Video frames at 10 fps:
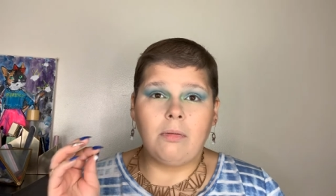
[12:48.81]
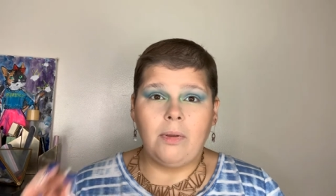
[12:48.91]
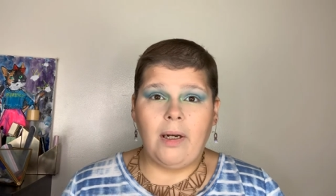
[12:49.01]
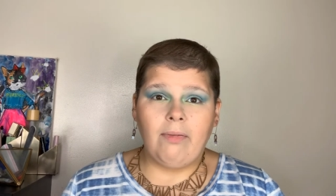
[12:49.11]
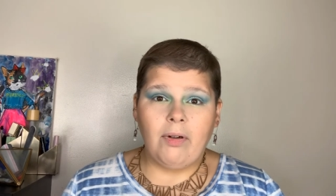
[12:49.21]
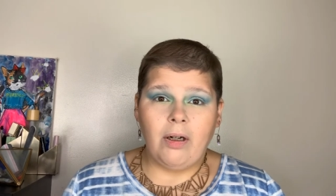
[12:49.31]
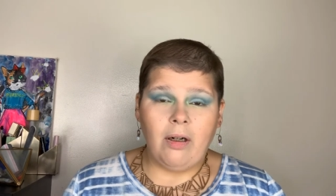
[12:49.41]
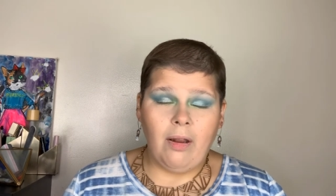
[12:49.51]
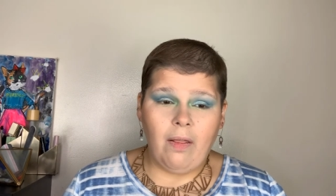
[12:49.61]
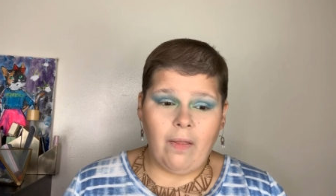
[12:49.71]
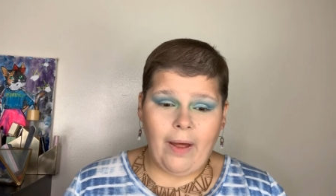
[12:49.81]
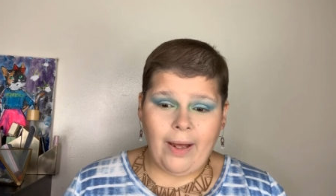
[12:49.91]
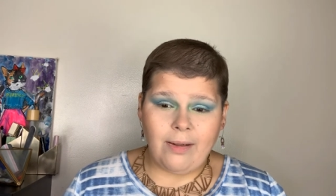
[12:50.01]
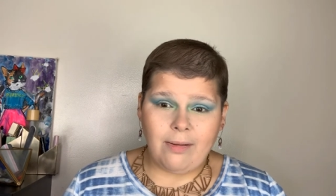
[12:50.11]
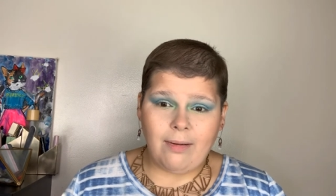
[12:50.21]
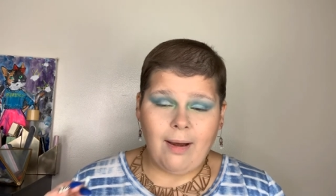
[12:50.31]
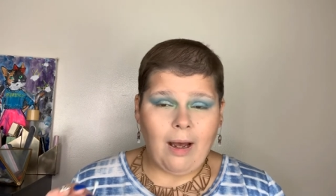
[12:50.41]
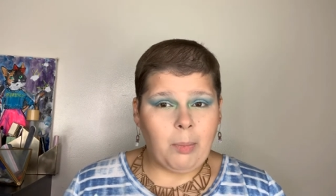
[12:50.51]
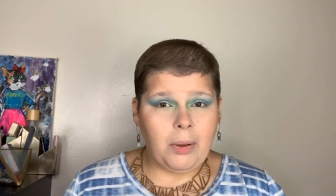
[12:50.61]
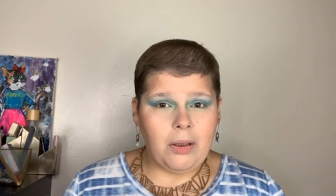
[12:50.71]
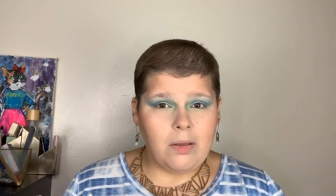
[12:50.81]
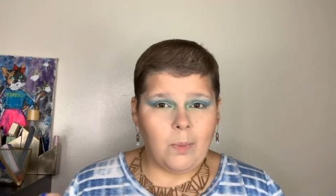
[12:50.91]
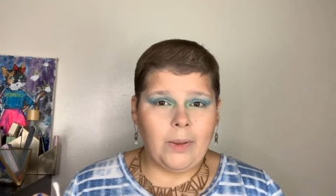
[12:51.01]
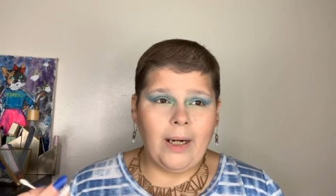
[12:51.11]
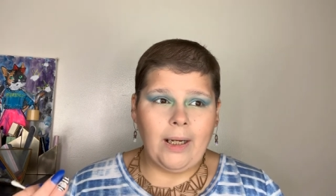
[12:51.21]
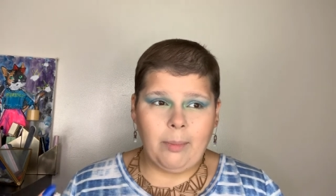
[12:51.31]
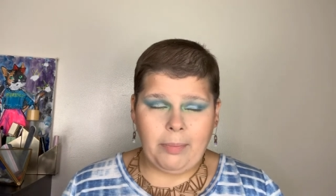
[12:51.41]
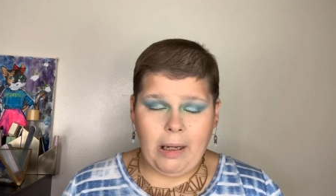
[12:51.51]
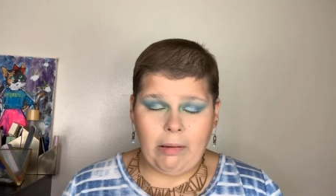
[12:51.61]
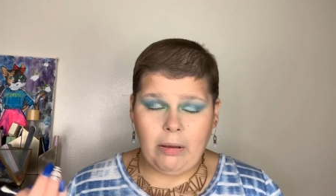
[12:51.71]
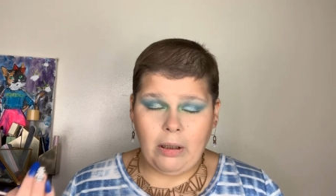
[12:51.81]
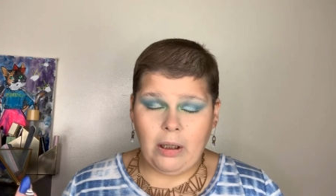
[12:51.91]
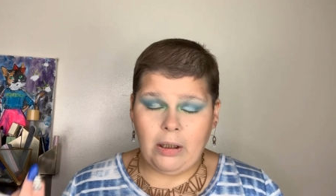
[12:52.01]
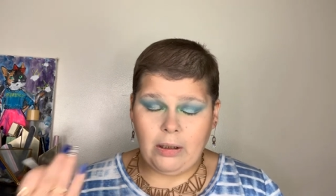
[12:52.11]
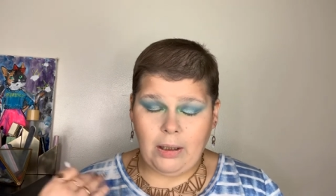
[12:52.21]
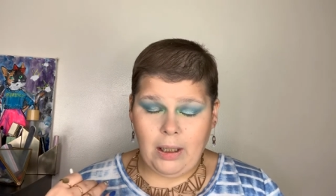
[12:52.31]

whenever that happens where I get powder